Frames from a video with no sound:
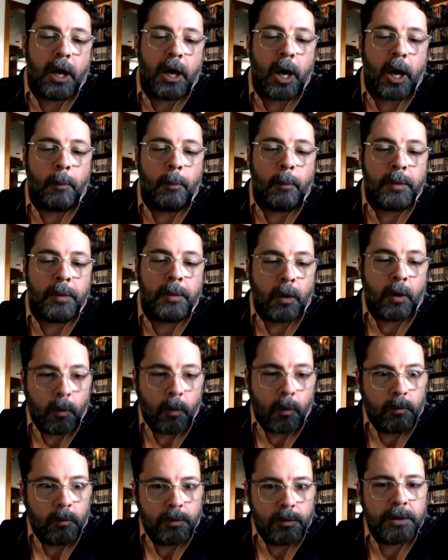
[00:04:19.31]

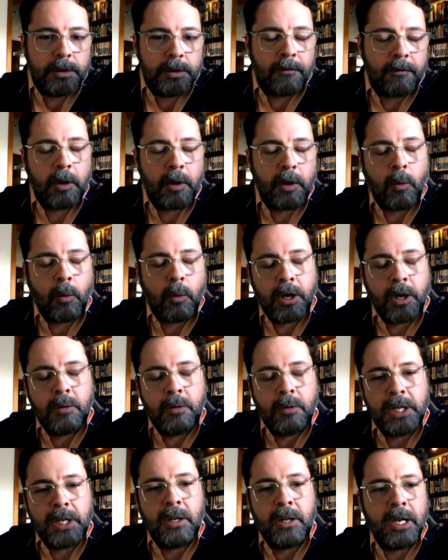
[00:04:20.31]
definitely
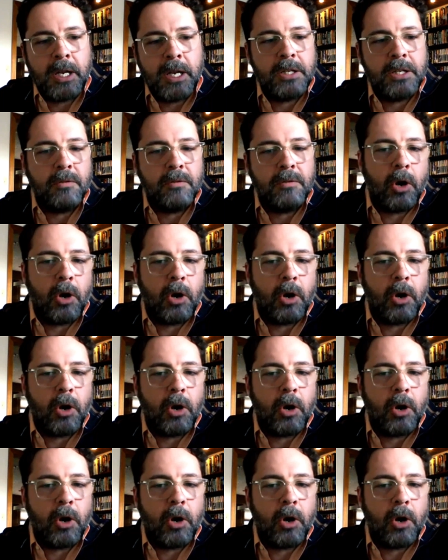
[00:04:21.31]
wanting to meet the needs